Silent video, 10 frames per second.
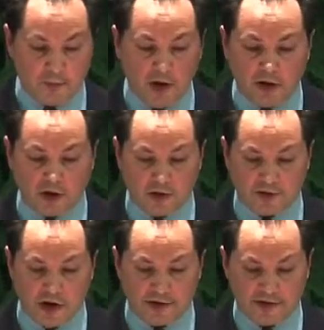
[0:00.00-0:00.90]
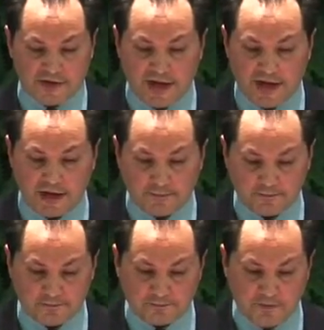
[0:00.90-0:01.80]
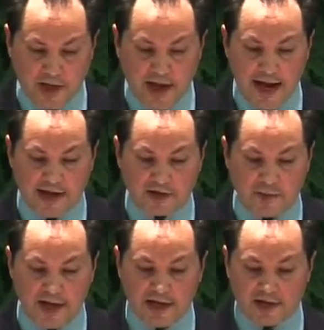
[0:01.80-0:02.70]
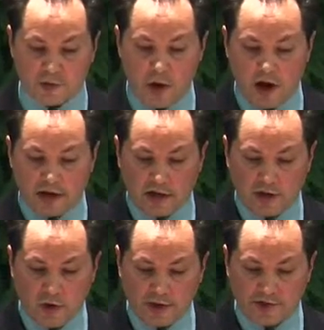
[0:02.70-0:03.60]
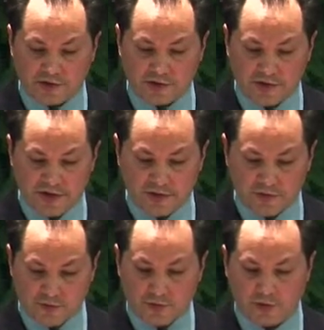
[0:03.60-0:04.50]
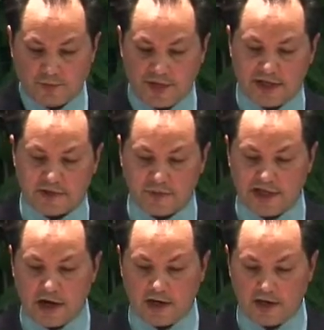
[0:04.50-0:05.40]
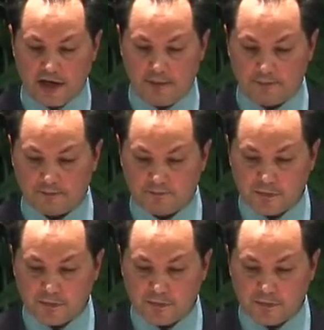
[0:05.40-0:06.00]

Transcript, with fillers: Paul goes on to say, And as many as walk according to this rule, peace be on them,